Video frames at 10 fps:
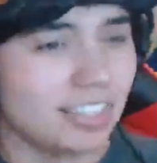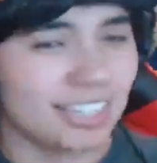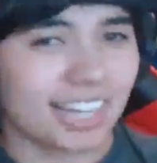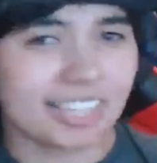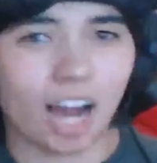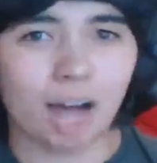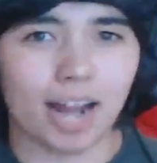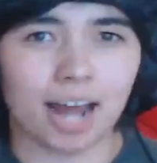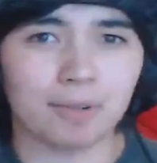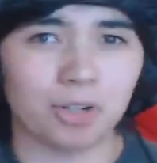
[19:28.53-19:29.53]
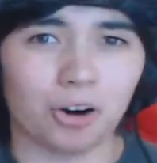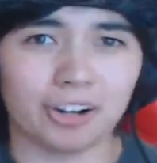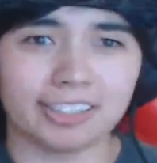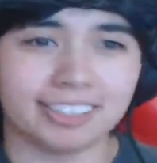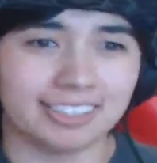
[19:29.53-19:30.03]
that Todd
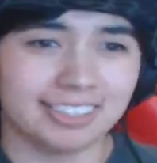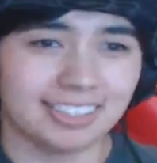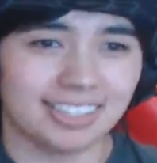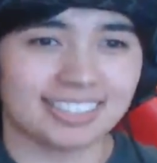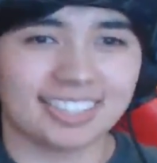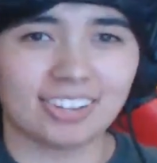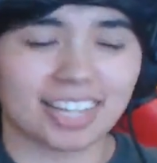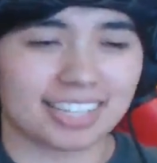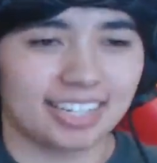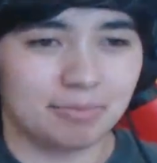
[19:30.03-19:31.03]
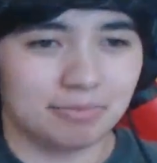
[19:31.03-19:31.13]
Haberkorn? sounds like it.